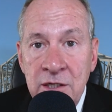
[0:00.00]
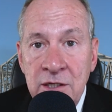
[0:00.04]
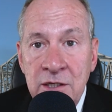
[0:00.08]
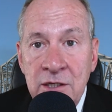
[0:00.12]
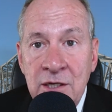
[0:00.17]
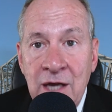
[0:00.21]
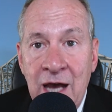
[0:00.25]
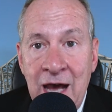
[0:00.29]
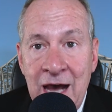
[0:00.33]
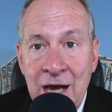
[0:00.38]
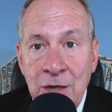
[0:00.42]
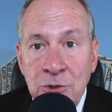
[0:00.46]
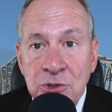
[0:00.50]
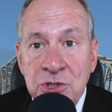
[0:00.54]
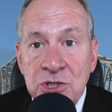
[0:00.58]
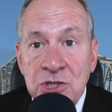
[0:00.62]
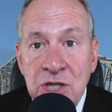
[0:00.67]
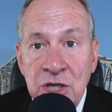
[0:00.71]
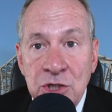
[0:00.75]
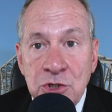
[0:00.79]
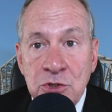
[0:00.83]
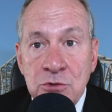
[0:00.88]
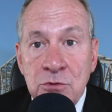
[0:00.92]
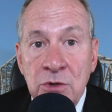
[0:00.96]
House
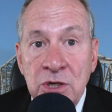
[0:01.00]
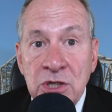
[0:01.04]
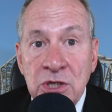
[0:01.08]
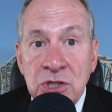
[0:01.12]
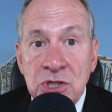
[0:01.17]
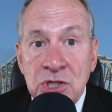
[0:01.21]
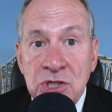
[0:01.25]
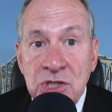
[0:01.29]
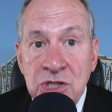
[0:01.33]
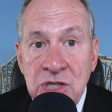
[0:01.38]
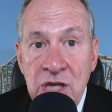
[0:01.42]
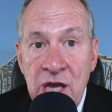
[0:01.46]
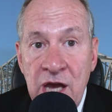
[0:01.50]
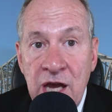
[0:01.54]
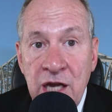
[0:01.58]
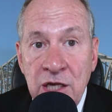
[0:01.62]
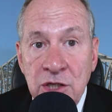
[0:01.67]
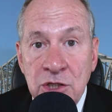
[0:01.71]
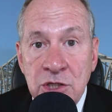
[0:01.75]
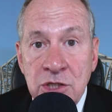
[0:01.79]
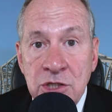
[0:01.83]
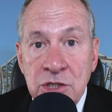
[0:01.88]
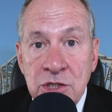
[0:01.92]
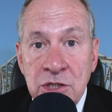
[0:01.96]
District
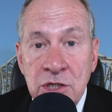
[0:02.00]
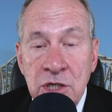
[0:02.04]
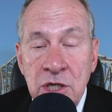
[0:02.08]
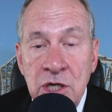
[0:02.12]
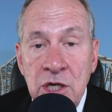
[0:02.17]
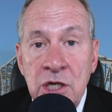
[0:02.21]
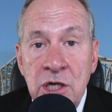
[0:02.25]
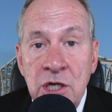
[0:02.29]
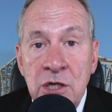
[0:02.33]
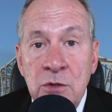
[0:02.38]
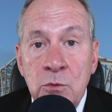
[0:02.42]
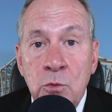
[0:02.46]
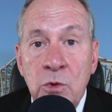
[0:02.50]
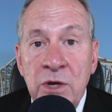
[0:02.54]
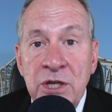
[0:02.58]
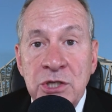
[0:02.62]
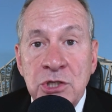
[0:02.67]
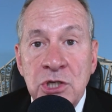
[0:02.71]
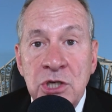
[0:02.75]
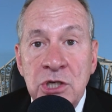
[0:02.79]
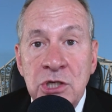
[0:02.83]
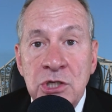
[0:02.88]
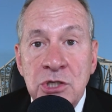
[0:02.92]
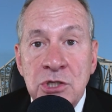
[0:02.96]
6,
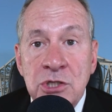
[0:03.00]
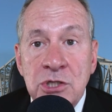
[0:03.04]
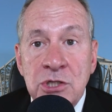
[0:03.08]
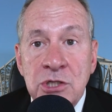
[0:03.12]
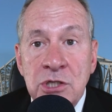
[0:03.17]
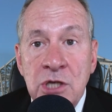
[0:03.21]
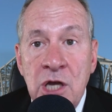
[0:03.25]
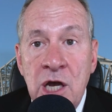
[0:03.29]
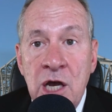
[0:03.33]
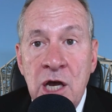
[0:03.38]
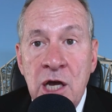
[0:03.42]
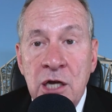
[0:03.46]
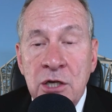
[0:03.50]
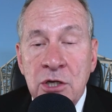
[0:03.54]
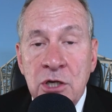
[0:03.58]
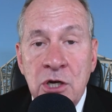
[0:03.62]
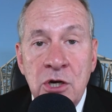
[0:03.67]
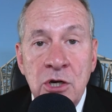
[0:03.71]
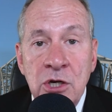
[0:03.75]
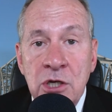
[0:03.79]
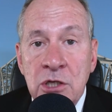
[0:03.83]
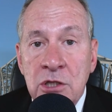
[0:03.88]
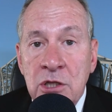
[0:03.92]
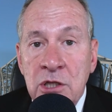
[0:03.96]
which is
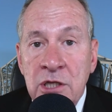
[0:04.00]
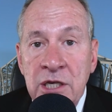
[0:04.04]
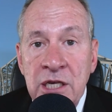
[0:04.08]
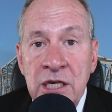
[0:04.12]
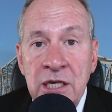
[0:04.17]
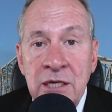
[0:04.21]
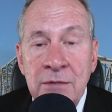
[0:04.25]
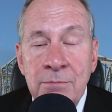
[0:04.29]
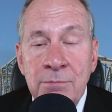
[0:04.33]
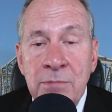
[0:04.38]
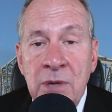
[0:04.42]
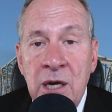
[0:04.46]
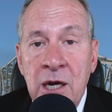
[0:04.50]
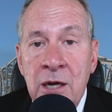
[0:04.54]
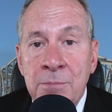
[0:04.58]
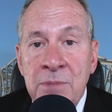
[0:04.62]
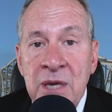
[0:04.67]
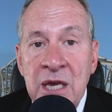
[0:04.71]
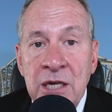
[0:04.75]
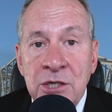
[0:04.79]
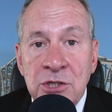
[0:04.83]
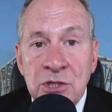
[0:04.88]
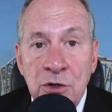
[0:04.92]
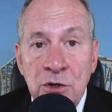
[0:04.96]
currently
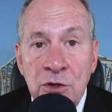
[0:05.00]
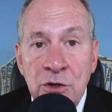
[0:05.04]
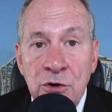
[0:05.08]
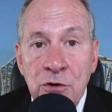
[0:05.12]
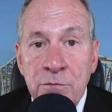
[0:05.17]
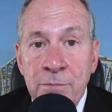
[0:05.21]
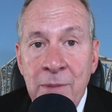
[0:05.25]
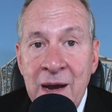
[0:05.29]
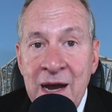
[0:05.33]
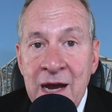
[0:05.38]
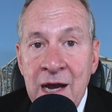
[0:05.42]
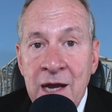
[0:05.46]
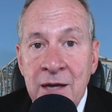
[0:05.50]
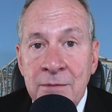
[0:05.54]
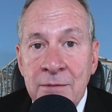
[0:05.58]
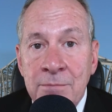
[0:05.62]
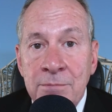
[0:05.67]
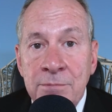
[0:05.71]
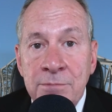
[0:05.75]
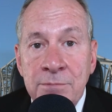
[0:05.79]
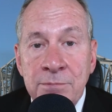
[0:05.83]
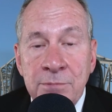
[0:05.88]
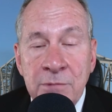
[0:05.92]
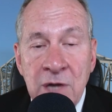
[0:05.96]
being served by
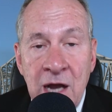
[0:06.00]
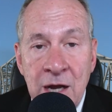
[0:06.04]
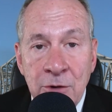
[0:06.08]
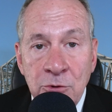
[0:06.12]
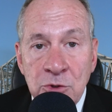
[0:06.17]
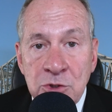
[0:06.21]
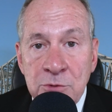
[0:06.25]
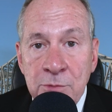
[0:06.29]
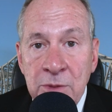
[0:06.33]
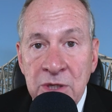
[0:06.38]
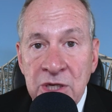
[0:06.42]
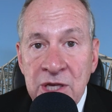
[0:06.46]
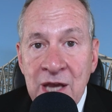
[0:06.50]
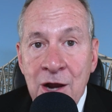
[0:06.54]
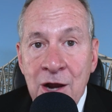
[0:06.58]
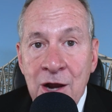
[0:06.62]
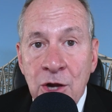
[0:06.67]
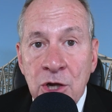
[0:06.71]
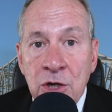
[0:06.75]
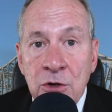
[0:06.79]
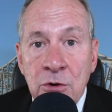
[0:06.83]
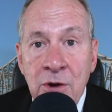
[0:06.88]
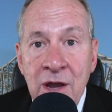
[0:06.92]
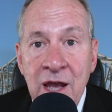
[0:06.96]
Congressman
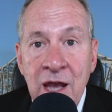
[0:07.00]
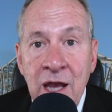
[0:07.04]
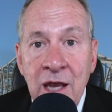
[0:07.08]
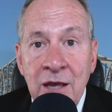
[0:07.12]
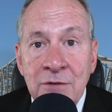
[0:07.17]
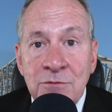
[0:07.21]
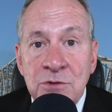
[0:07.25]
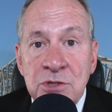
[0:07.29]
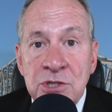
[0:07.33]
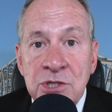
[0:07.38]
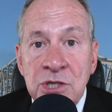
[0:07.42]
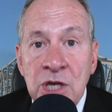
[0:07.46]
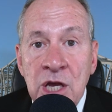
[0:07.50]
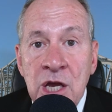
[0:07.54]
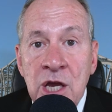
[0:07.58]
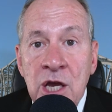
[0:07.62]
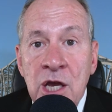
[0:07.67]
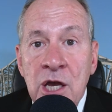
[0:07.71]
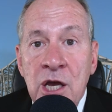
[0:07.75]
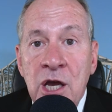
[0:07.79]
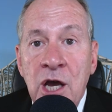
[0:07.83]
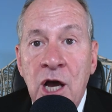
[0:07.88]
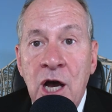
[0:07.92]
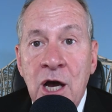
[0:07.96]
Garrett Graves,
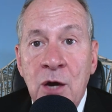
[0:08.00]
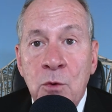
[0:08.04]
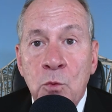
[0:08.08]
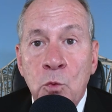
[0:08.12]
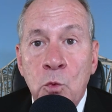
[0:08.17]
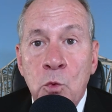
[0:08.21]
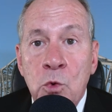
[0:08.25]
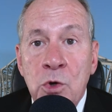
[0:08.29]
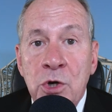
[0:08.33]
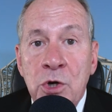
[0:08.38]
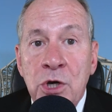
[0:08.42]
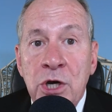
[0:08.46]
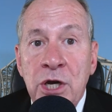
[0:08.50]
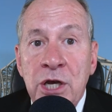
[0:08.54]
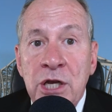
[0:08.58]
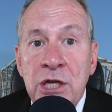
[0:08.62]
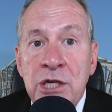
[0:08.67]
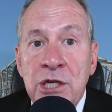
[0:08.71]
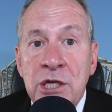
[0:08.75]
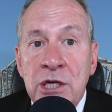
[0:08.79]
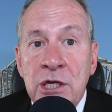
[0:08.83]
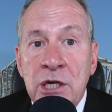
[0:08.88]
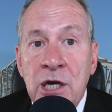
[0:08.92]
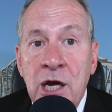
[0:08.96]

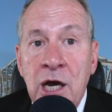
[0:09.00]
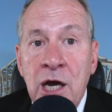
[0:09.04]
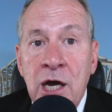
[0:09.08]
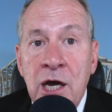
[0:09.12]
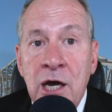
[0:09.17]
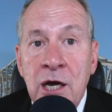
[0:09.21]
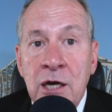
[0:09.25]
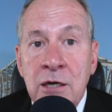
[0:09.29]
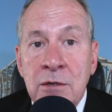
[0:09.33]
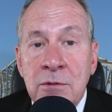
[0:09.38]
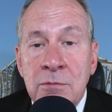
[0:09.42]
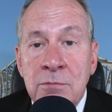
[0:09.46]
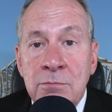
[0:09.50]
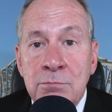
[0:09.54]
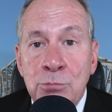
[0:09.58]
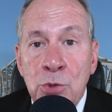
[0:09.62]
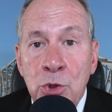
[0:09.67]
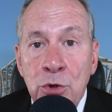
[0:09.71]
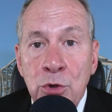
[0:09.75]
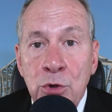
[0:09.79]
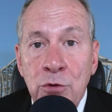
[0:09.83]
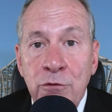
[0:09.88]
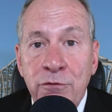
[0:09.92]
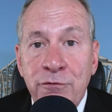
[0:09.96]
would
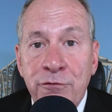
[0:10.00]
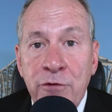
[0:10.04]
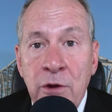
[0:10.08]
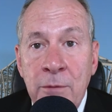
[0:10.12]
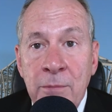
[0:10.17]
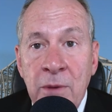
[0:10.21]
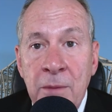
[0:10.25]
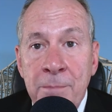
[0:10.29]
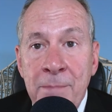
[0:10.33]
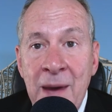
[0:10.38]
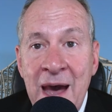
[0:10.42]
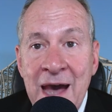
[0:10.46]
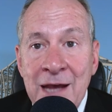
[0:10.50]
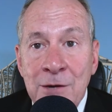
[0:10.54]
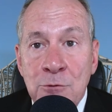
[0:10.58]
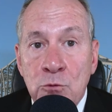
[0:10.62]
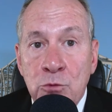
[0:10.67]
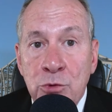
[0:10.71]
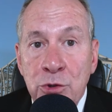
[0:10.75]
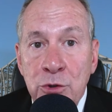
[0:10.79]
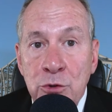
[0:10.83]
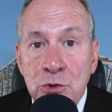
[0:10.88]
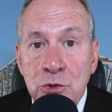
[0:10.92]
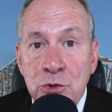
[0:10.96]
move from a Baton
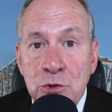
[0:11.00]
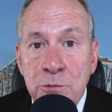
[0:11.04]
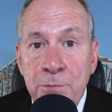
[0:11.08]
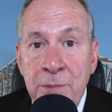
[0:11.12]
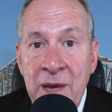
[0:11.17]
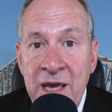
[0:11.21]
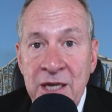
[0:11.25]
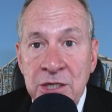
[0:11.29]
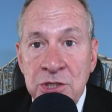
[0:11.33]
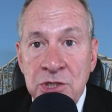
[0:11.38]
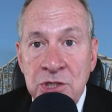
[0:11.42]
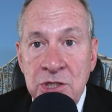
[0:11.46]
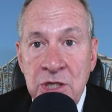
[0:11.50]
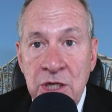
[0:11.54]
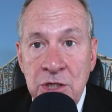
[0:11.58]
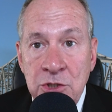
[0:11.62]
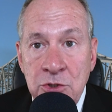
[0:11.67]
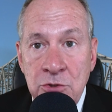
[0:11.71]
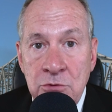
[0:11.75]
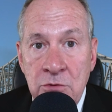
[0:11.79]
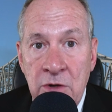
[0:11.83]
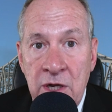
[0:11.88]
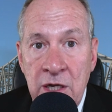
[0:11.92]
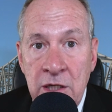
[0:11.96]
Rouge-based
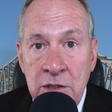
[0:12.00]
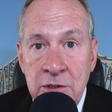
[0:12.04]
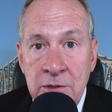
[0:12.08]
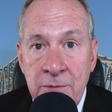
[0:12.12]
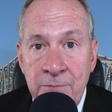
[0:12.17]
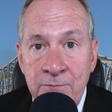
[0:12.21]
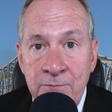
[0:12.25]
district